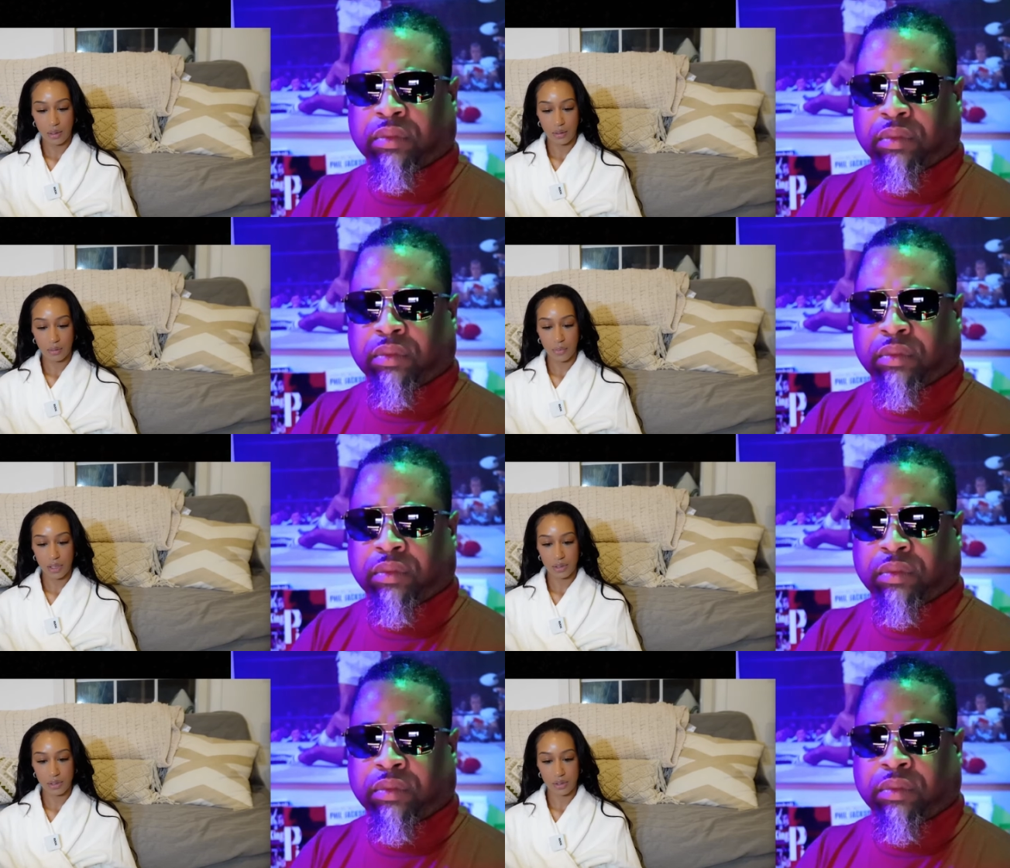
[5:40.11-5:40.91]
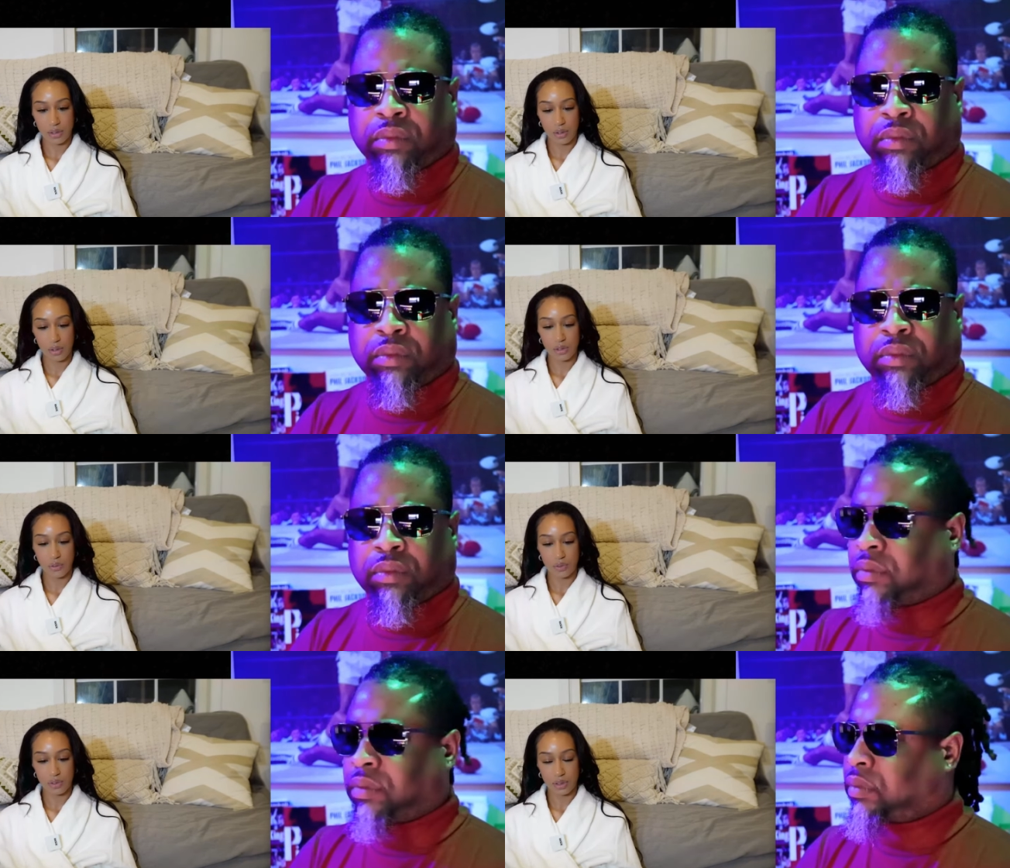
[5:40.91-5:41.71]
Speaker 1: um, I started
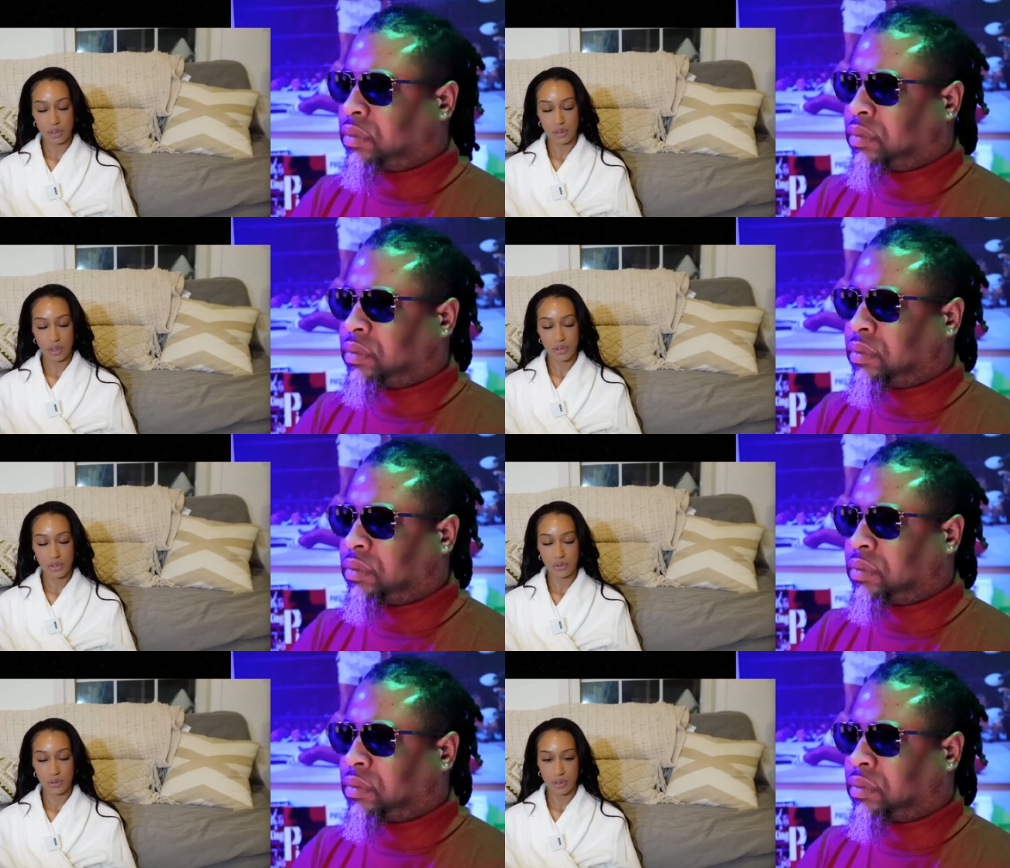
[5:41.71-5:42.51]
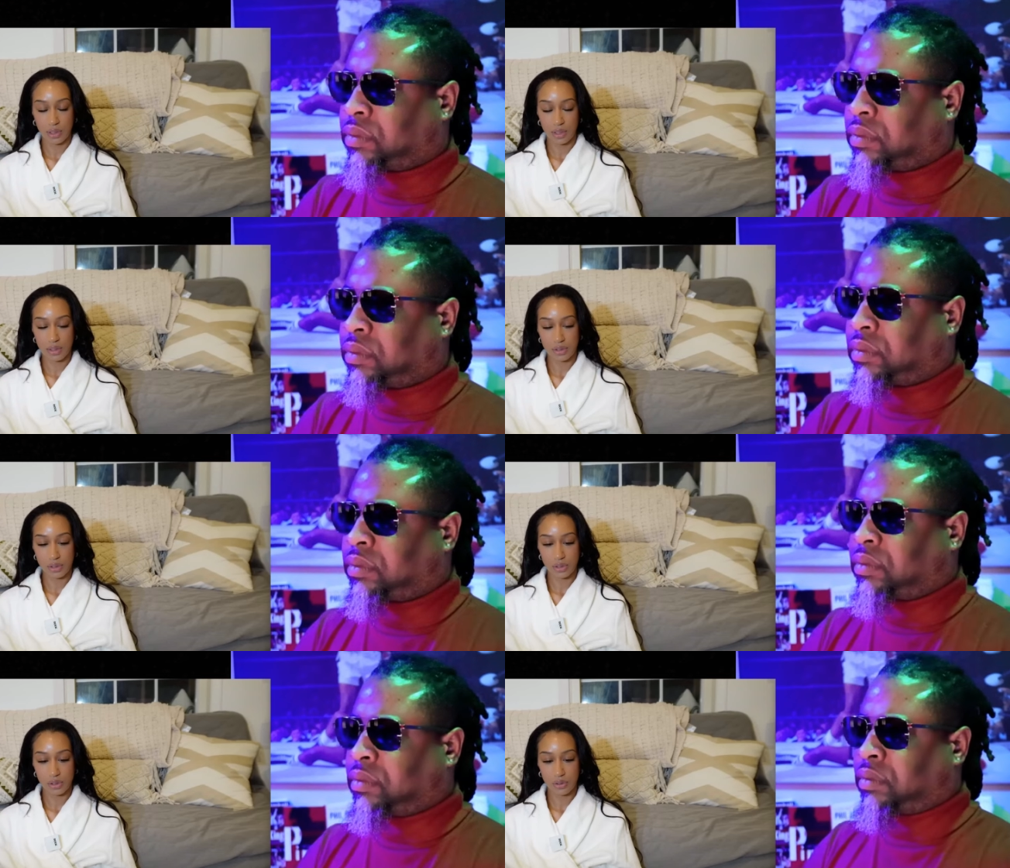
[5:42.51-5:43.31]
noticing like certain
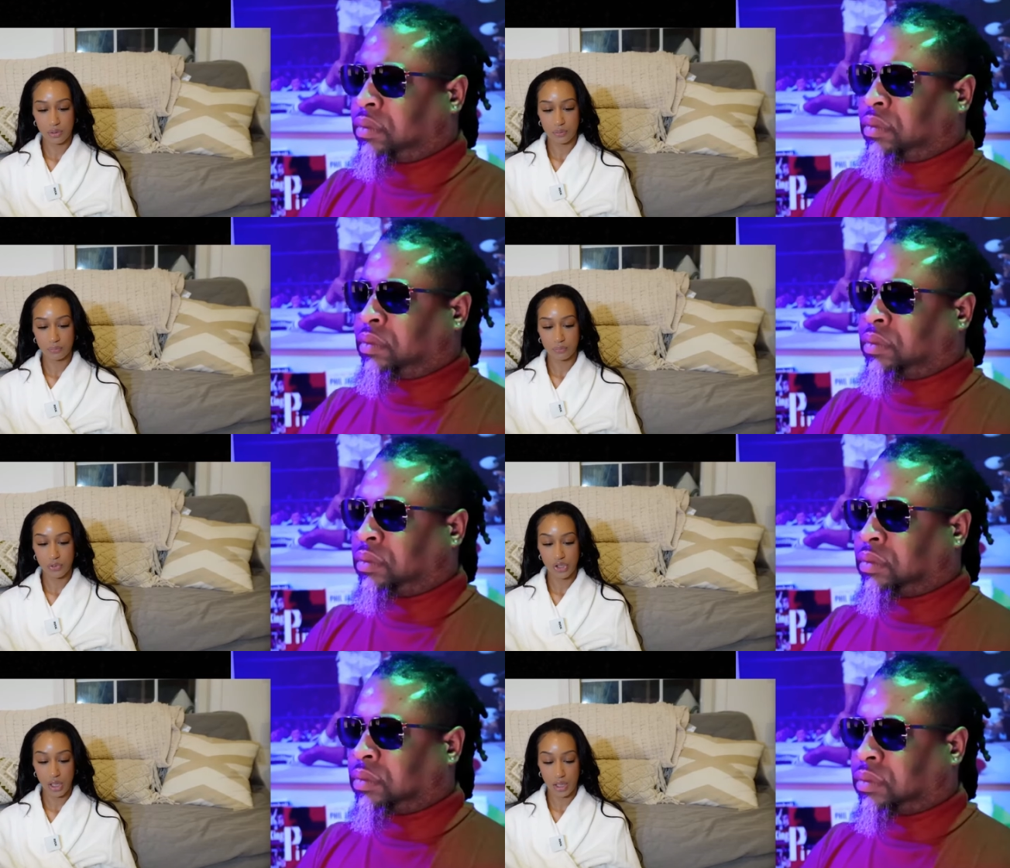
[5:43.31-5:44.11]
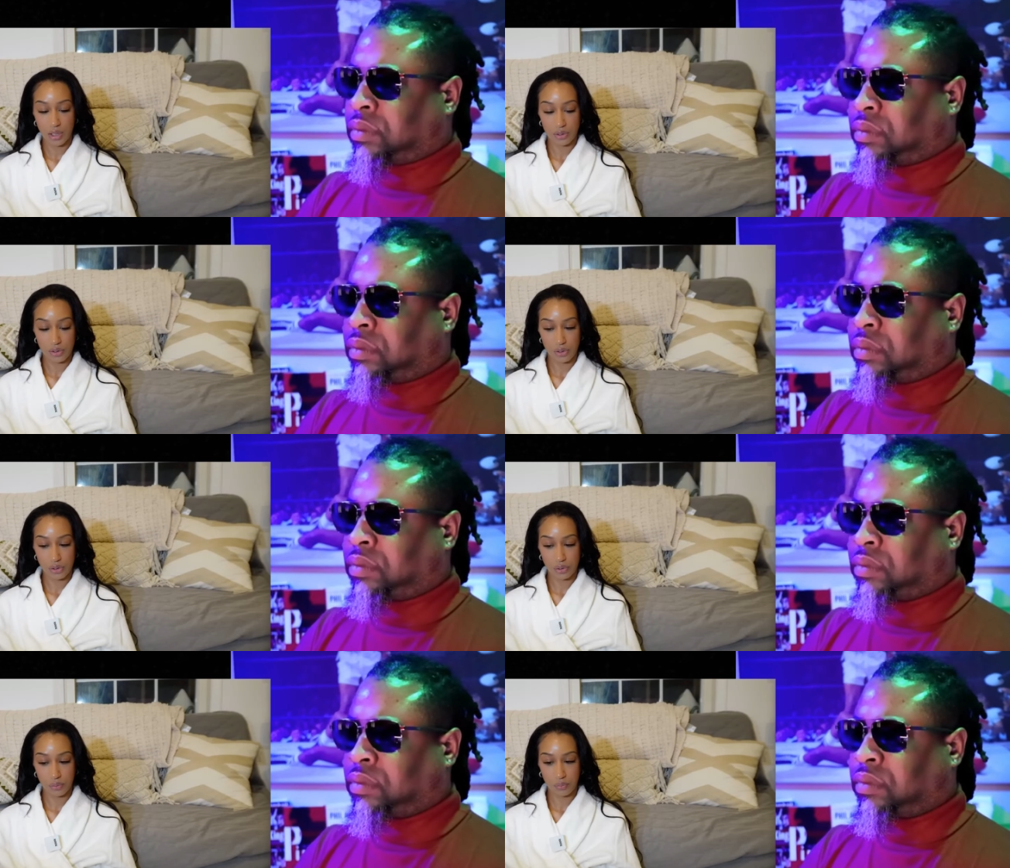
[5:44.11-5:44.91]
things
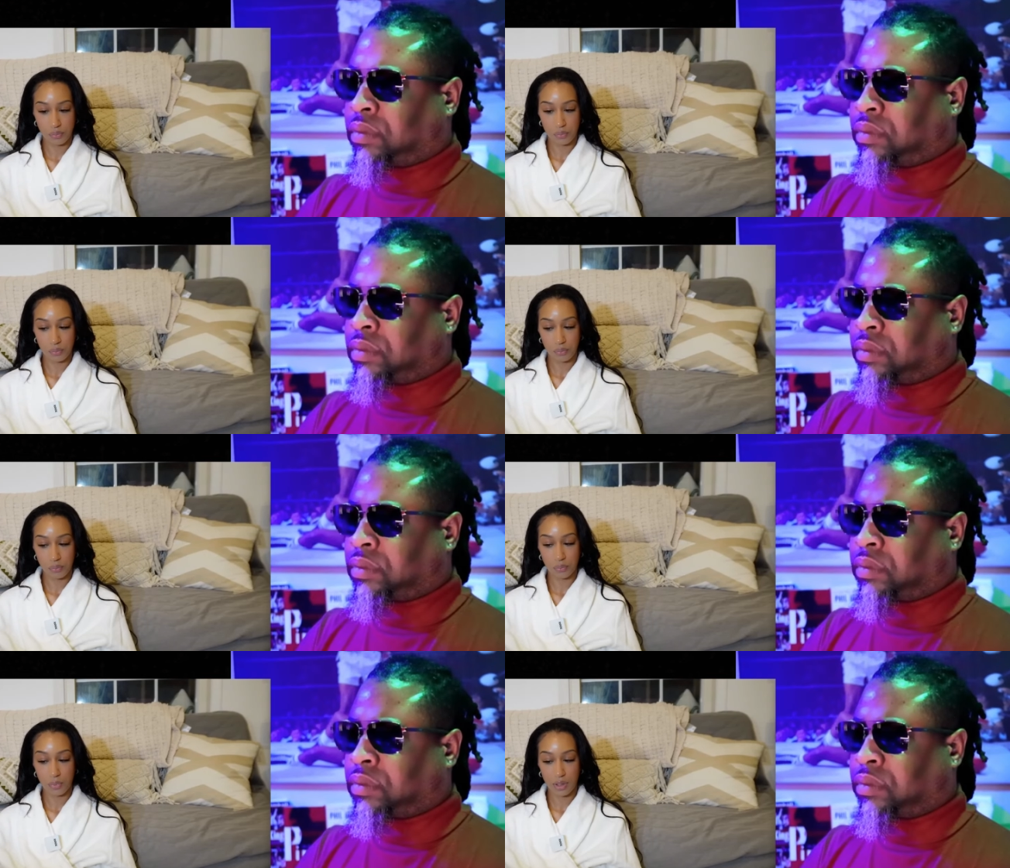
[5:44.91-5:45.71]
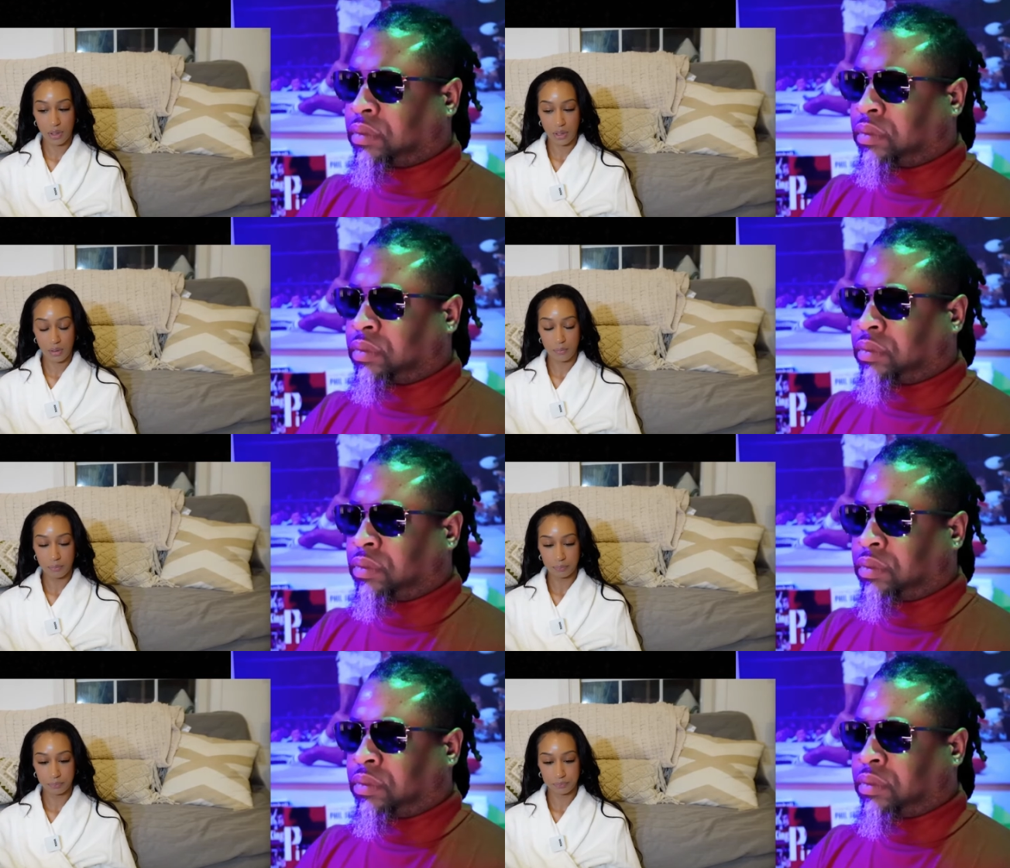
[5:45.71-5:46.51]
changed with
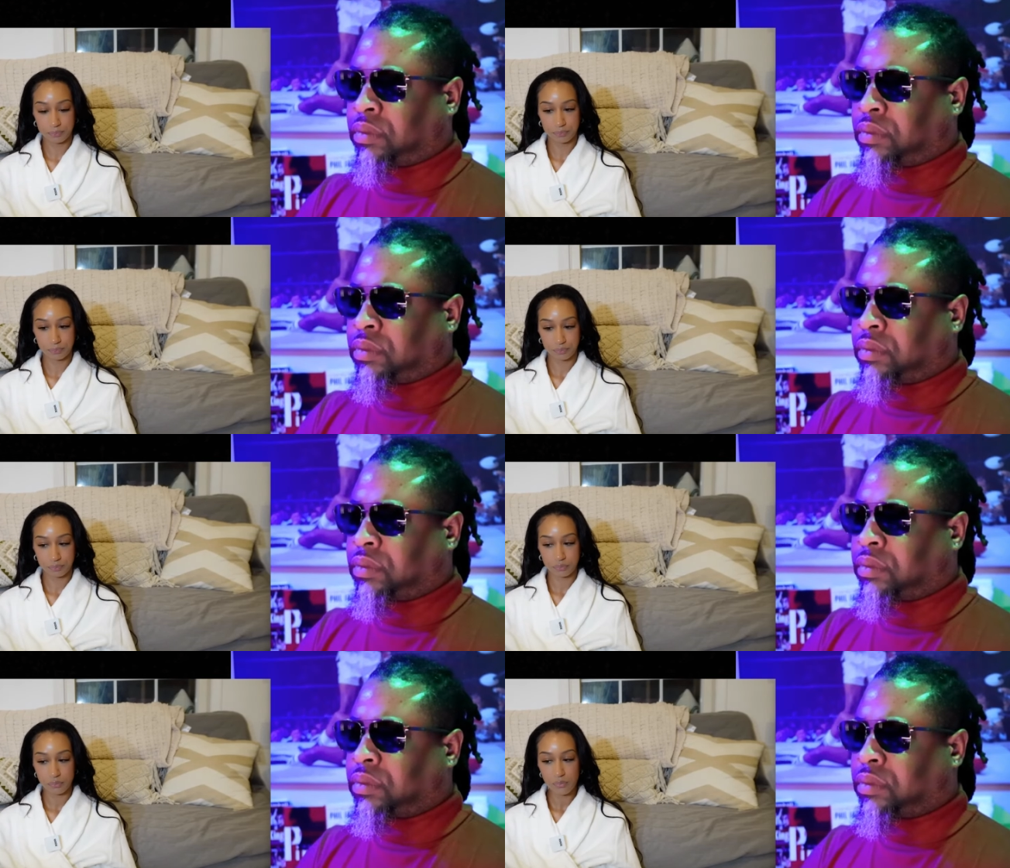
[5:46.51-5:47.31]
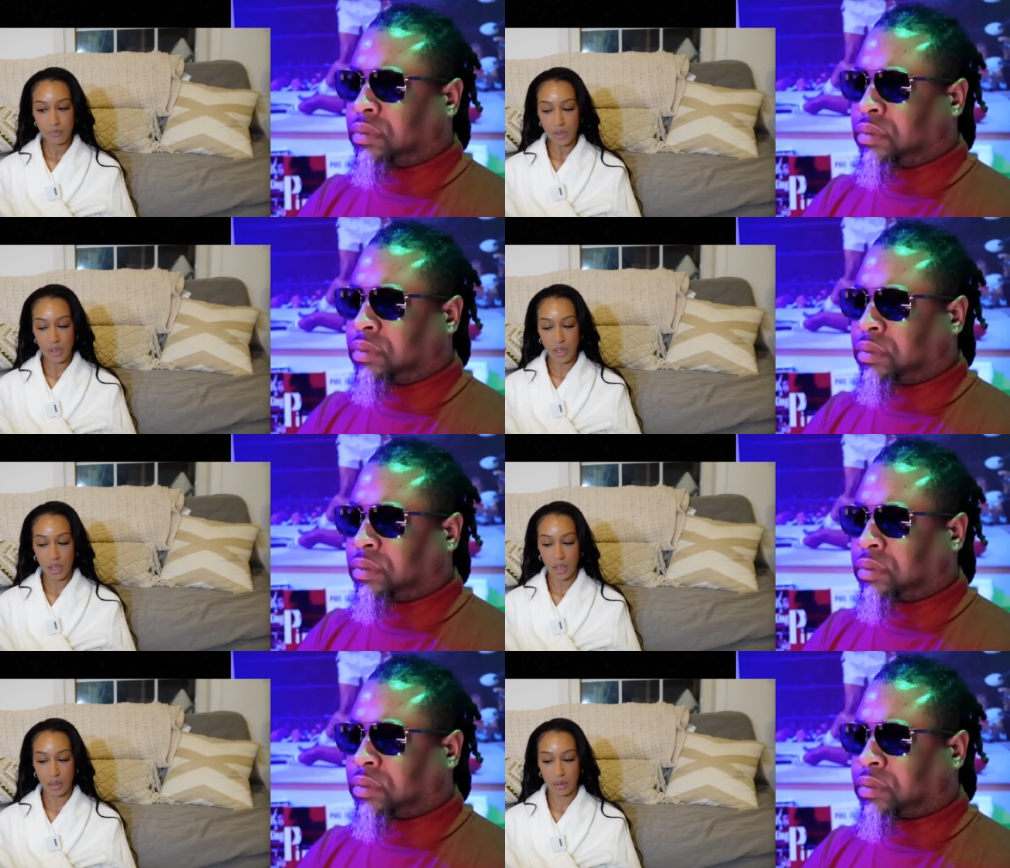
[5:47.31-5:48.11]
him.
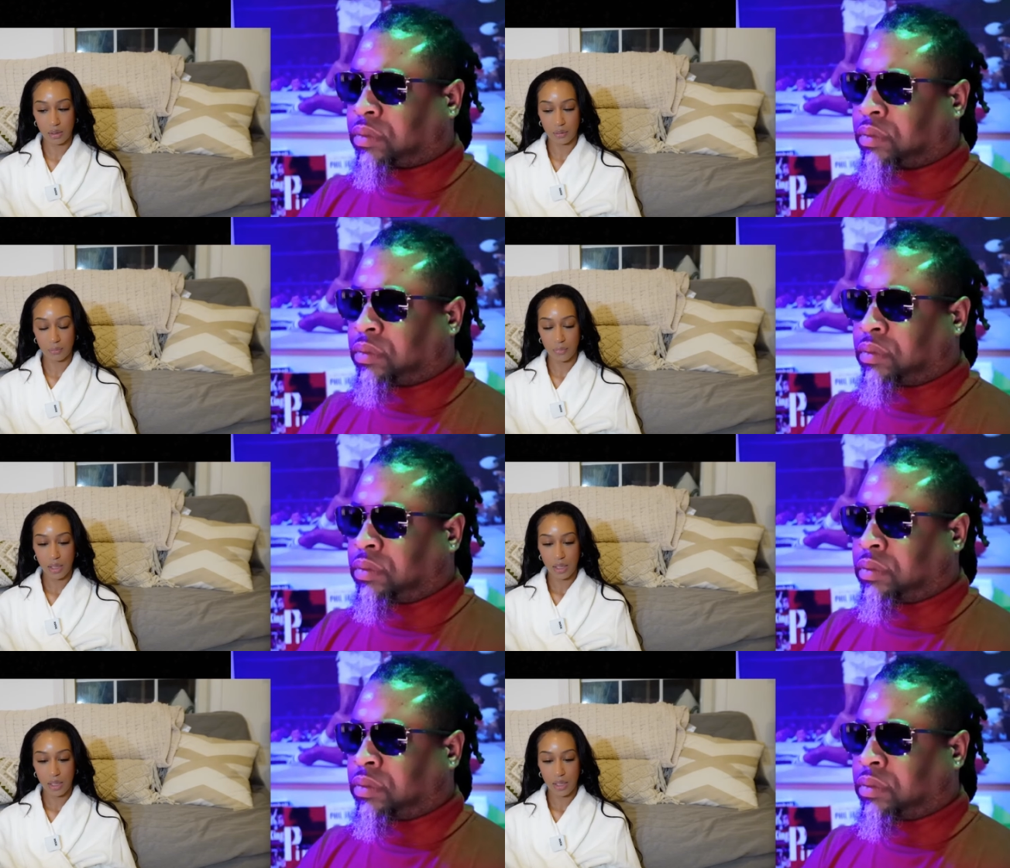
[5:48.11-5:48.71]
And um,